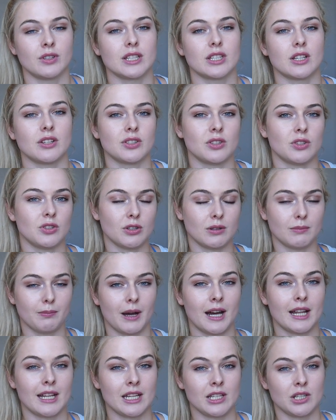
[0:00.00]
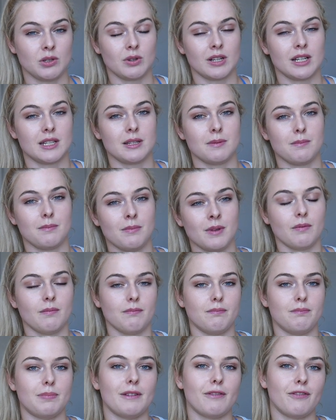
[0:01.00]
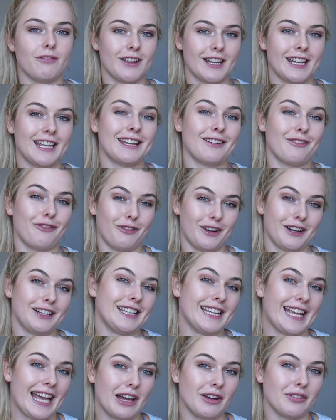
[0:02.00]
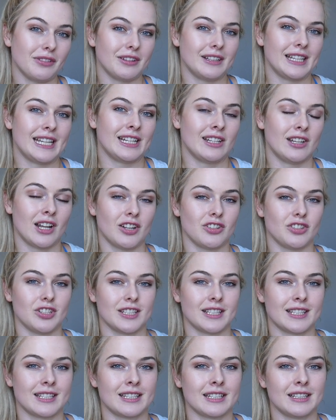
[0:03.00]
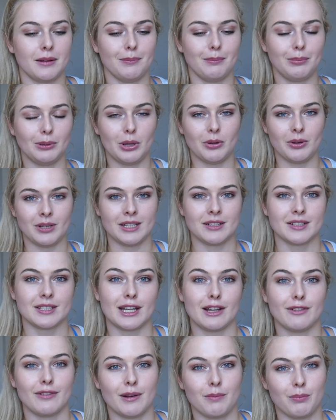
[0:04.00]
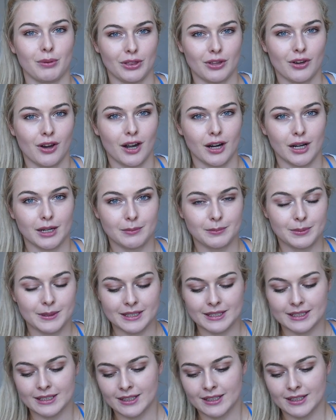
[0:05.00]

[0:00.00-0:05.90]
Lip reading: It's also your body and you want it to be feeding it fairly healthily and not just blowing yourself up with carbs.